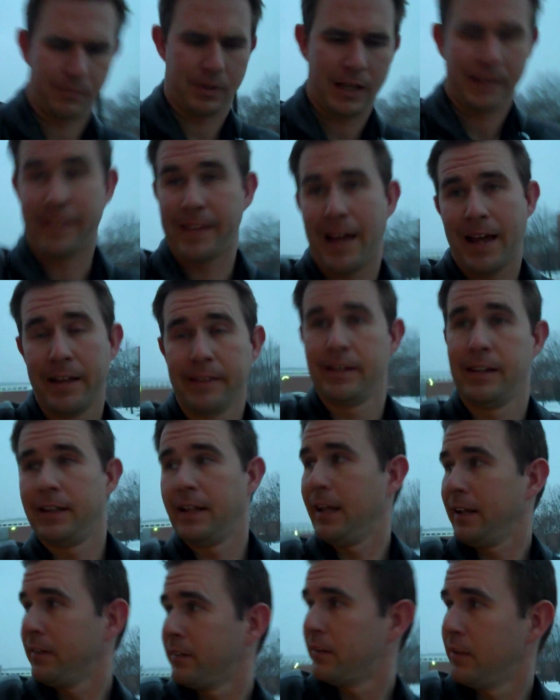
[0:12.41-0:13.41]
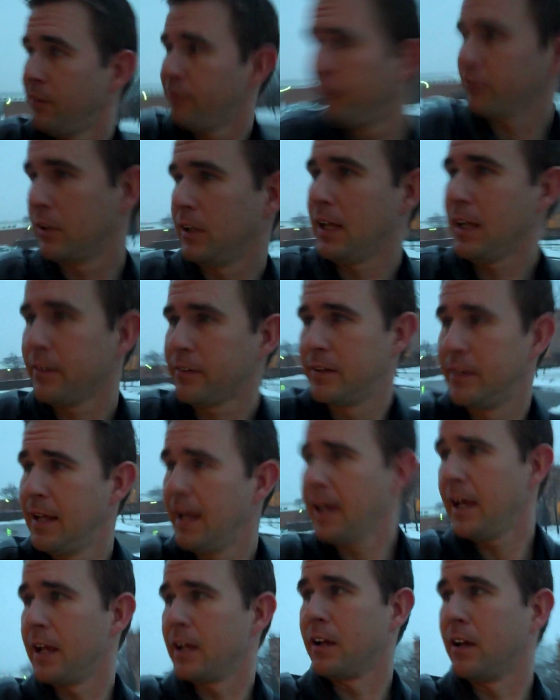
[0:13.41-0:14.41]
Got that, and then that's it for class
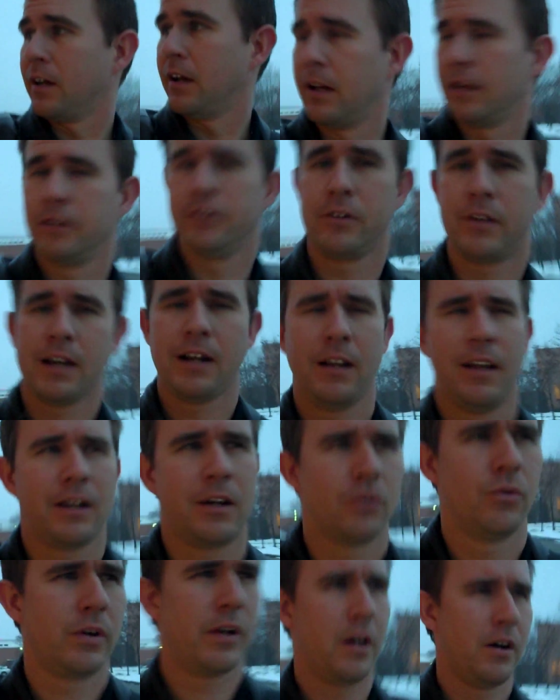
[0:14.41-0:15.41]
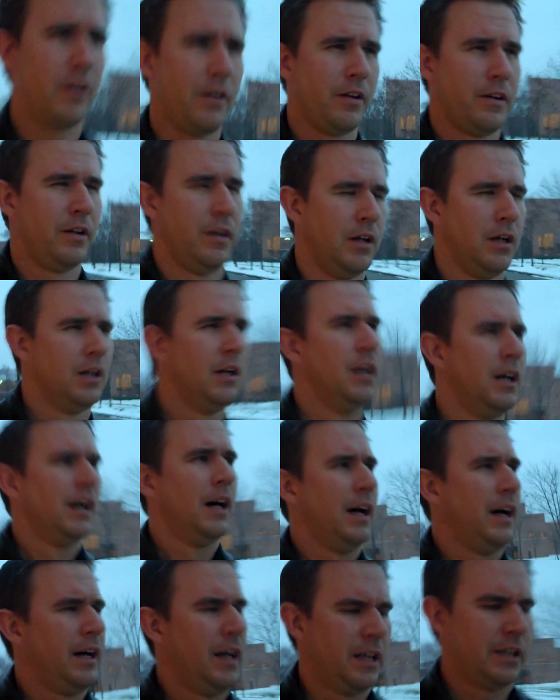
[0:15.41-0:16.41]
today. Don't got a lot going on.
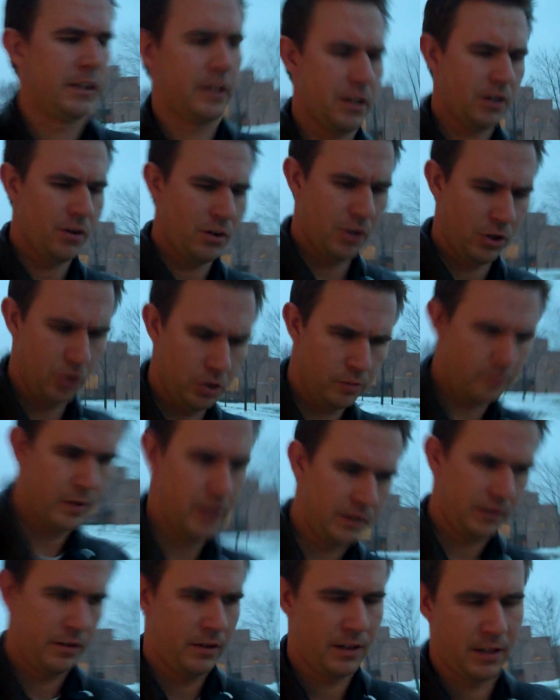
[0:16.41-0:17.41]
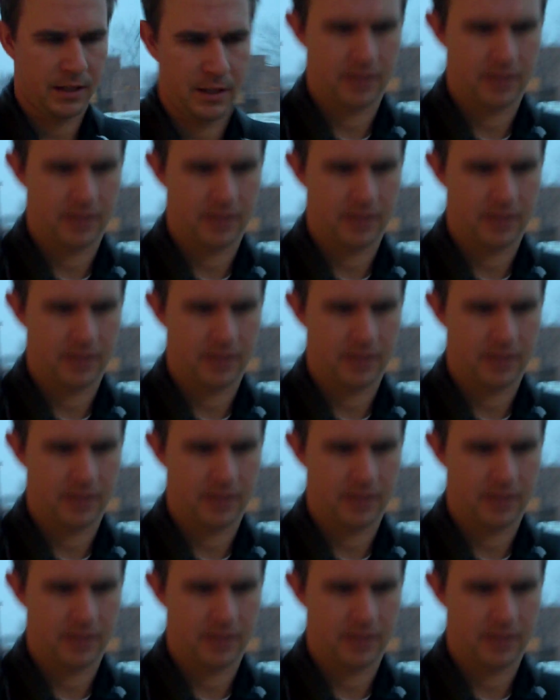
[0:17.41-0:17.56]
And go home and